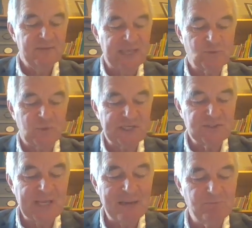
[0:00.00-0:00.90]
That's what
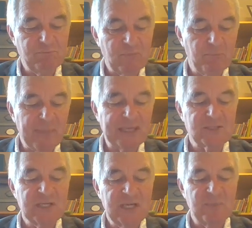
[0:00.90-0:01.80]
his name
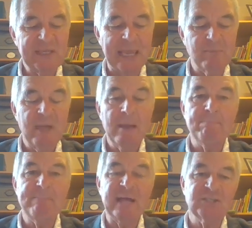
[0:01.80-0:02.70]
meant, became
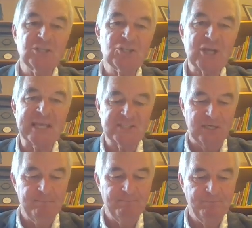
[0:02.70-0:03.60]

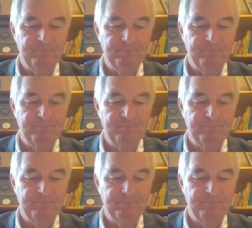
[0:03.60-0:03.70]
Belteshazzar.